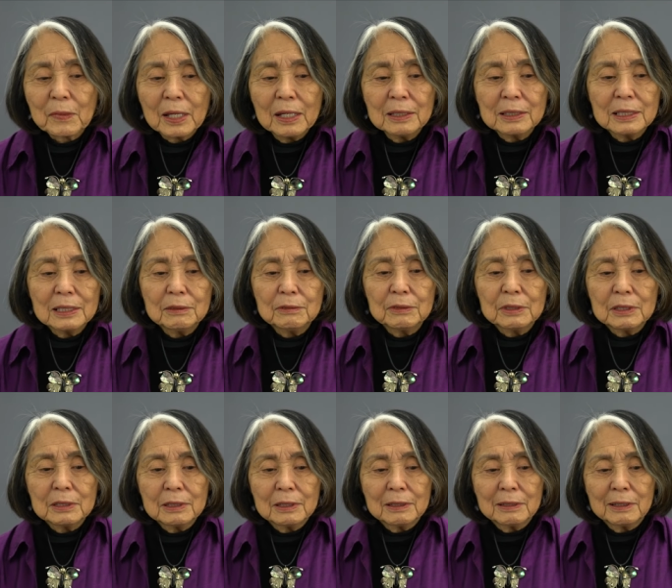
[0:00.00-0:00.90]
And
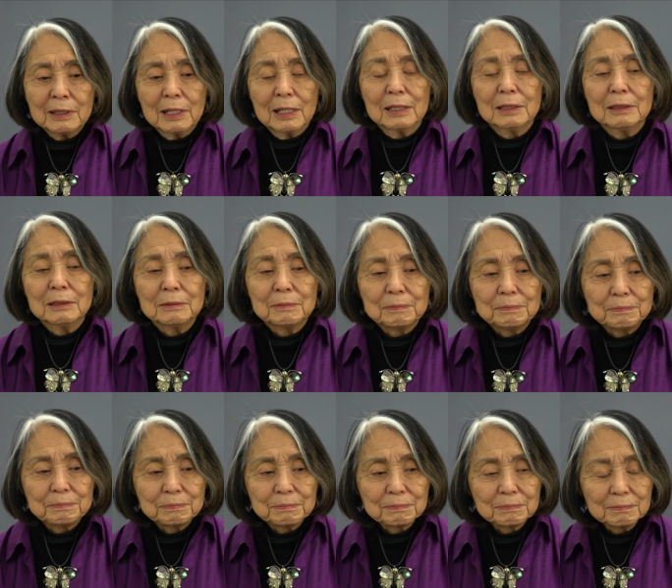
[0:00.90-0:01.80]
given that
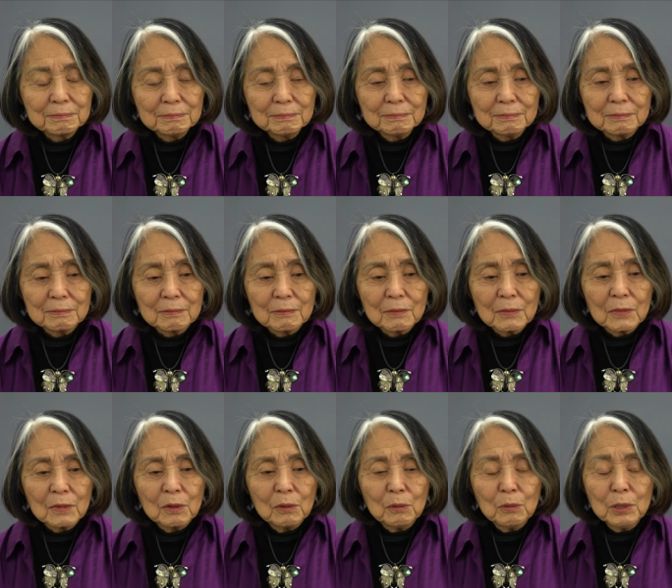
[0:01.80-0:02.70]

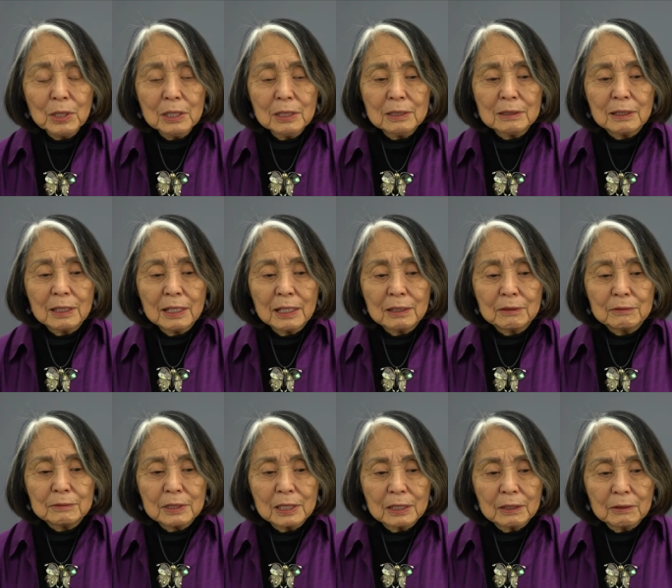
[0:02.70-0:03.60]
we
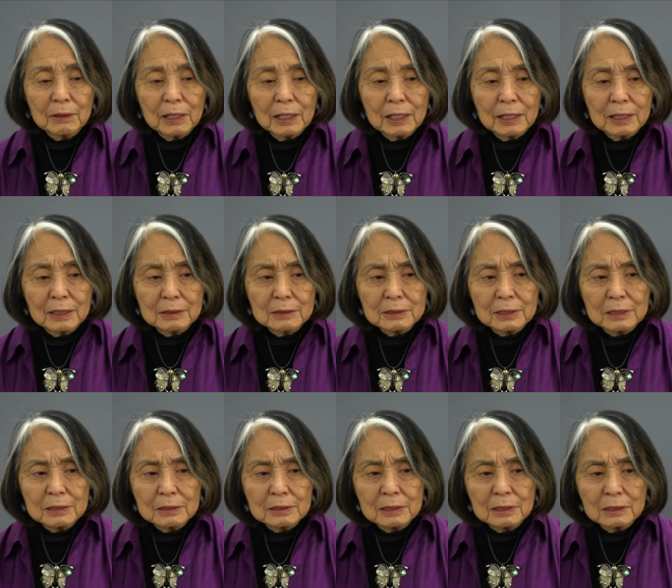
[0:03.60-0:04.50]
have now had
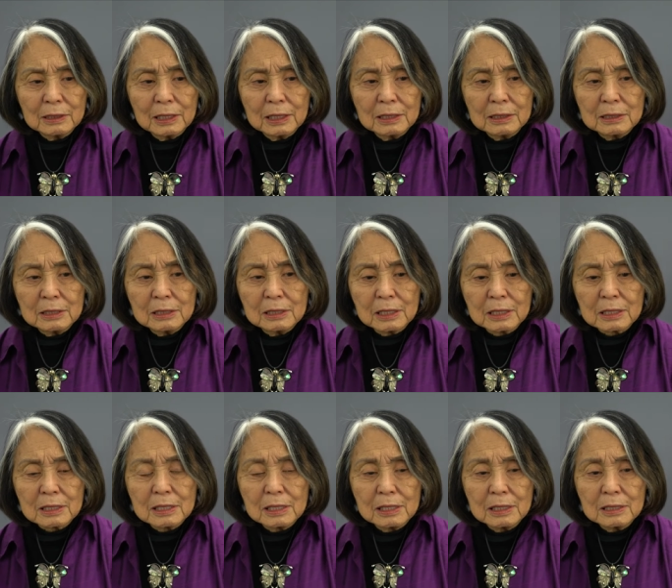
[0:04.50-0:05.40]
since the late
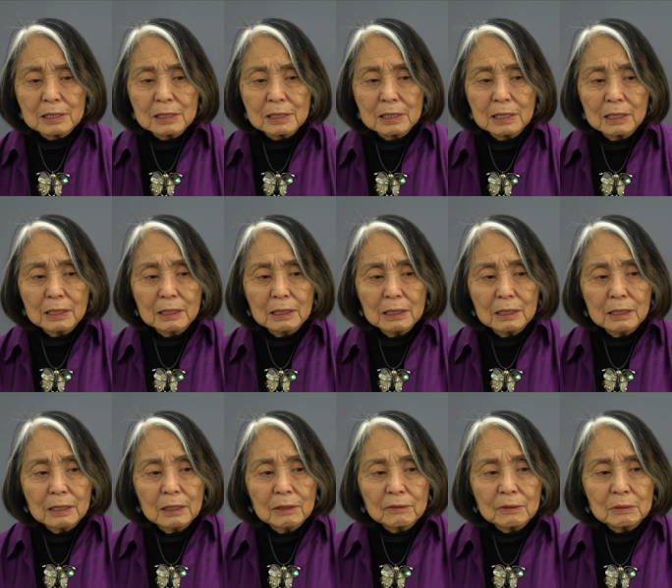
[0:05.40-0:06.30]
60s,
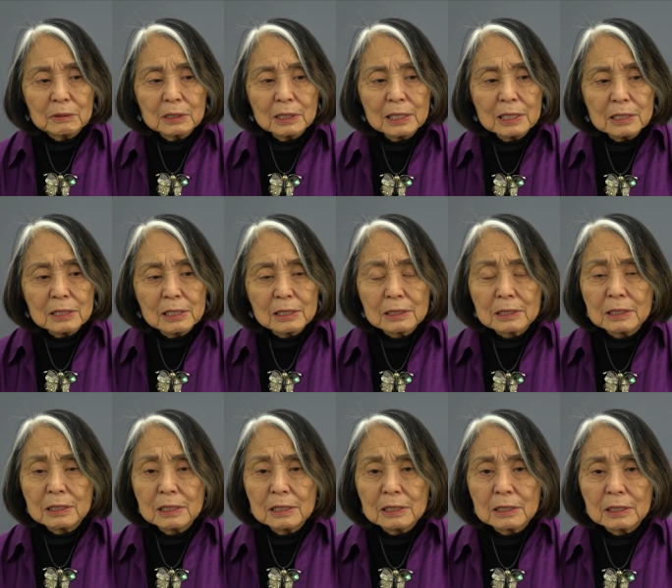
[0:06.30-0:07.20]
from the late
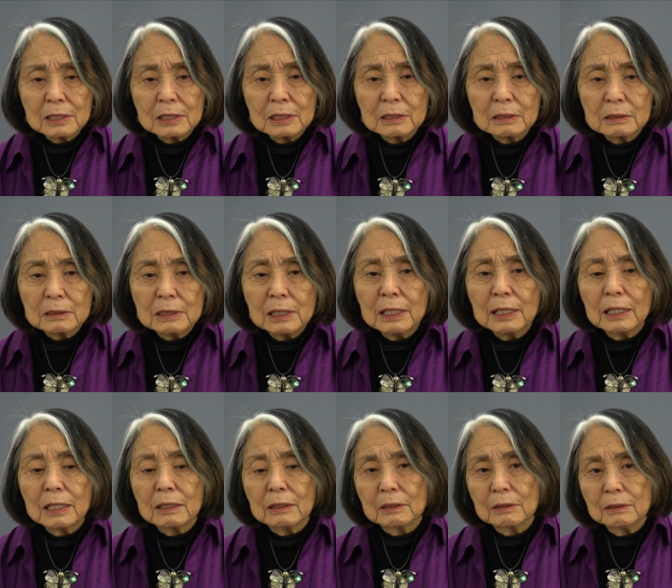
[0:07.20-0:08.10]
60s until
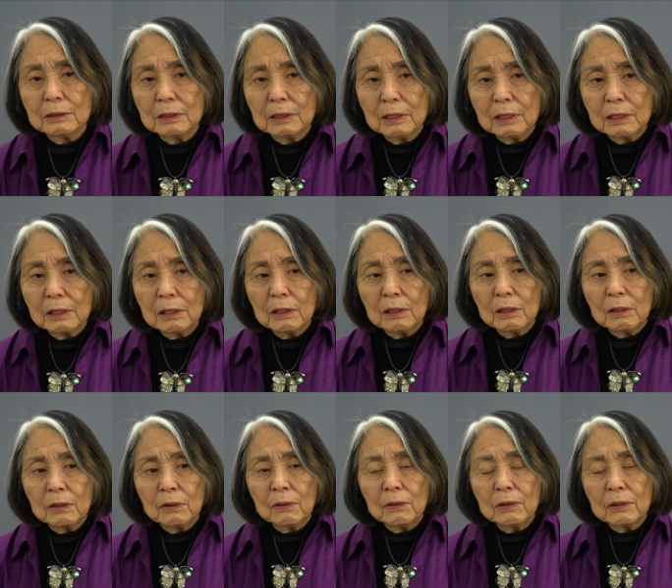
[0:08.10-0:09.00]
now,
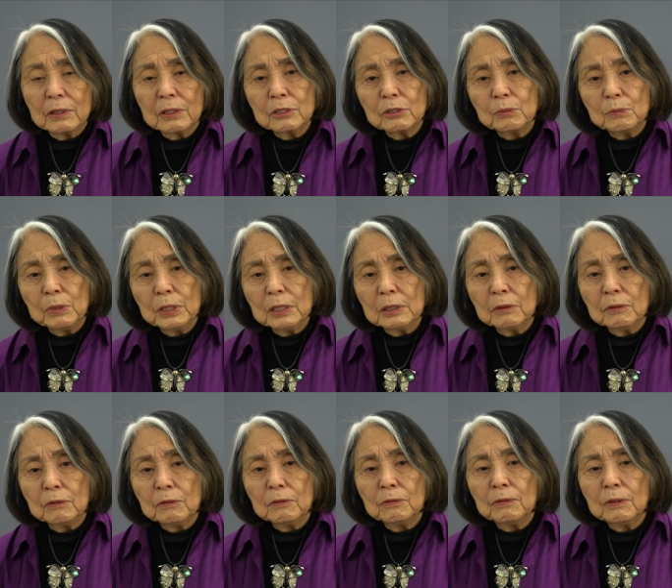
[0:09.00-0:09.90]
there has
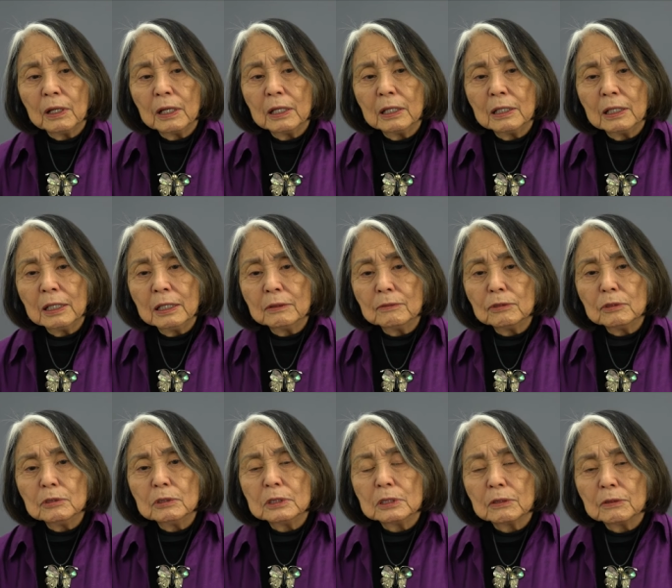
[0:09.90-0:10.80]
been an
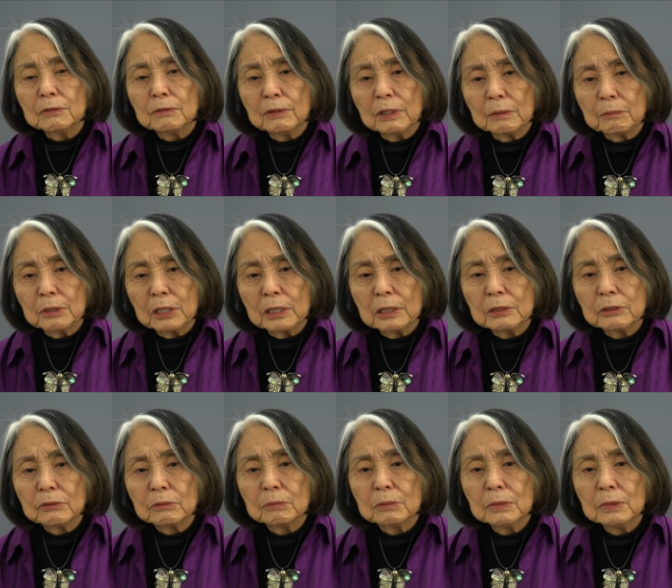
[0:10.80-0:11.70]
influence of
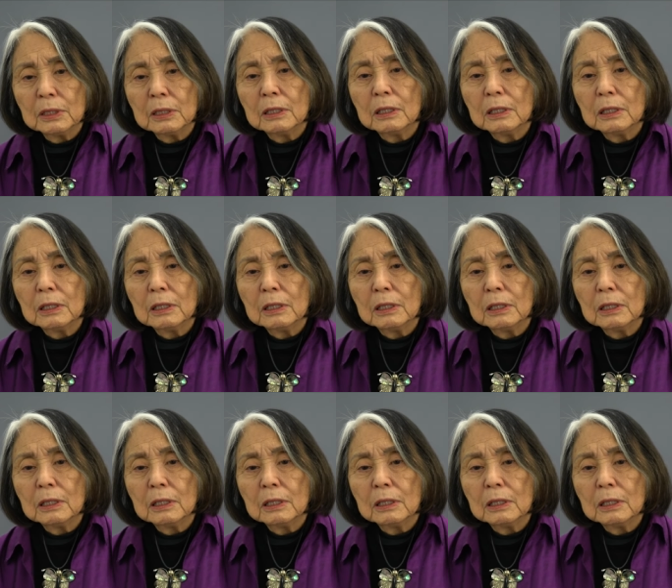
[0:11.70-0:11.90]
feminism.